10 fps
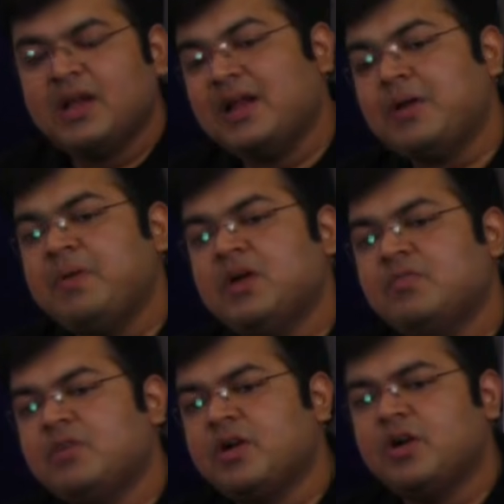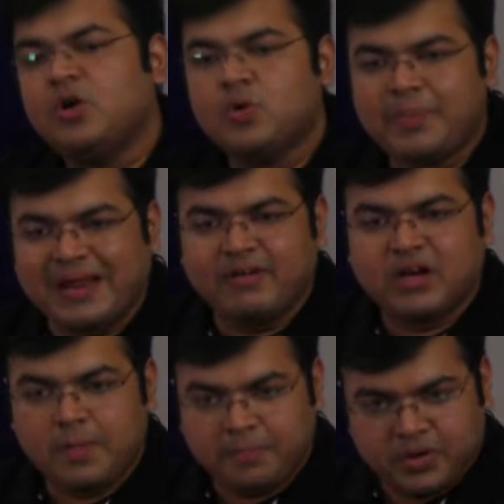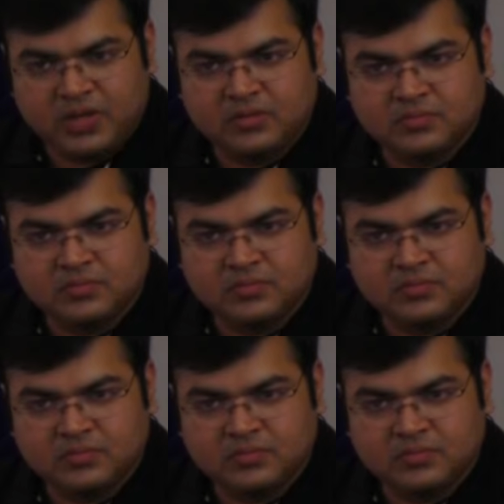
let me convert it into a private company.